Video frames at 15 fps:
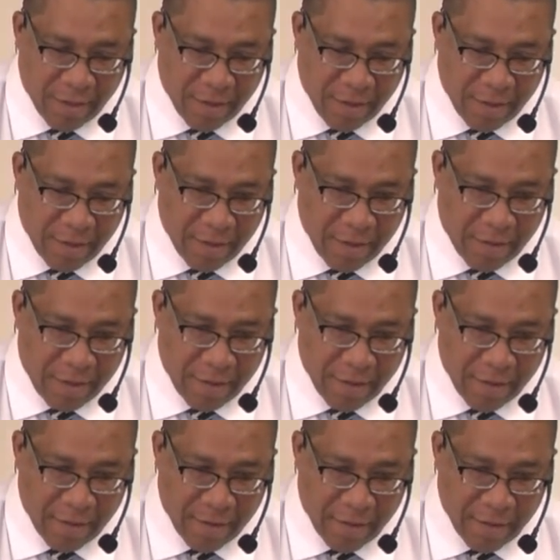
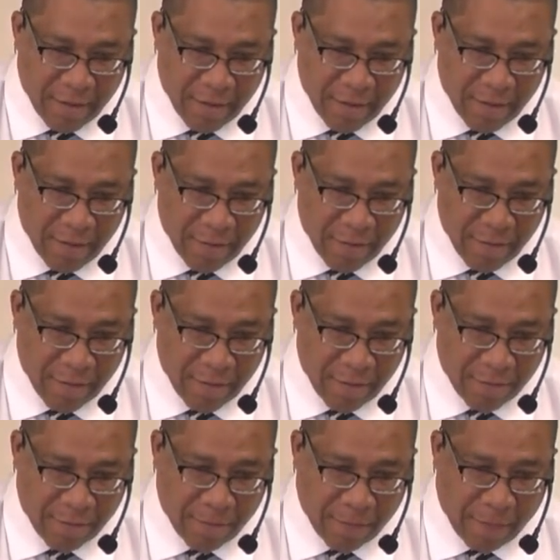
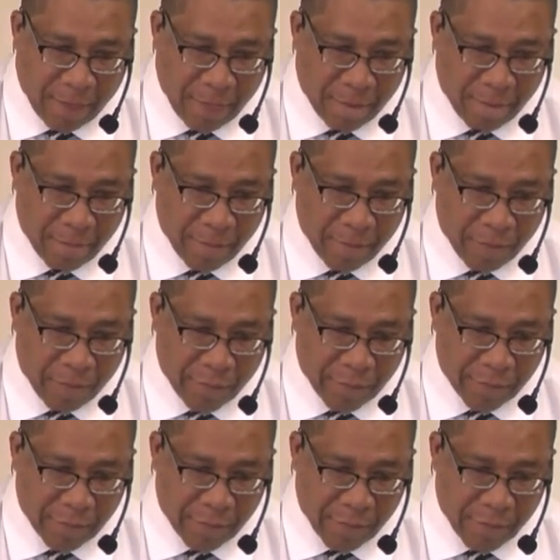
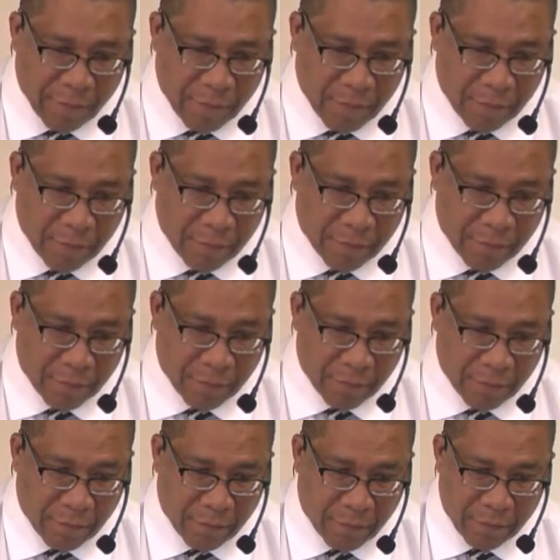
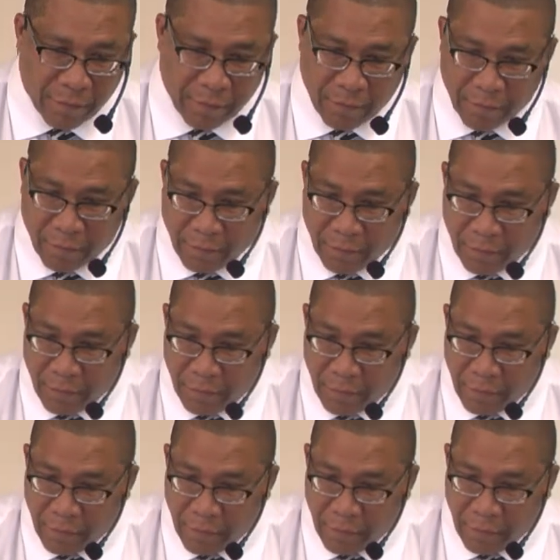
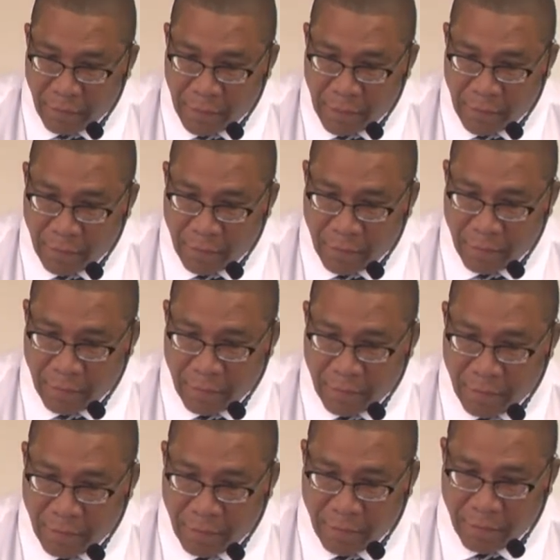
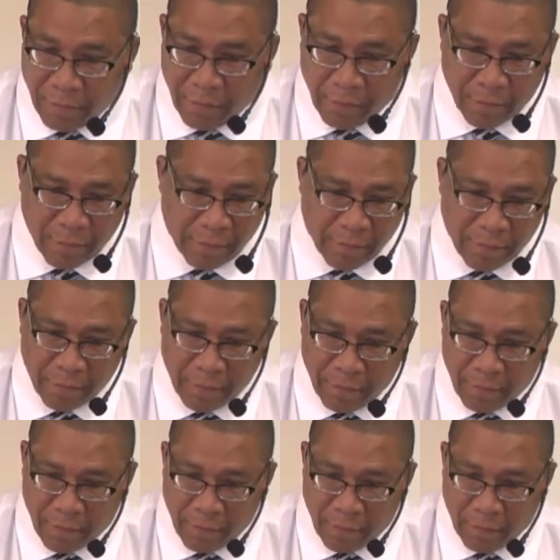
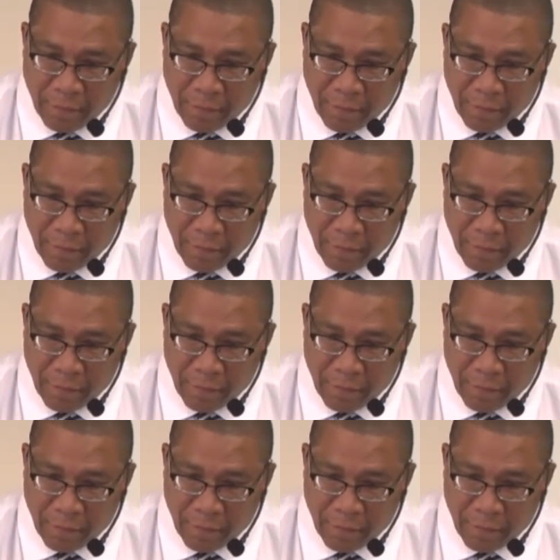(no one is talking)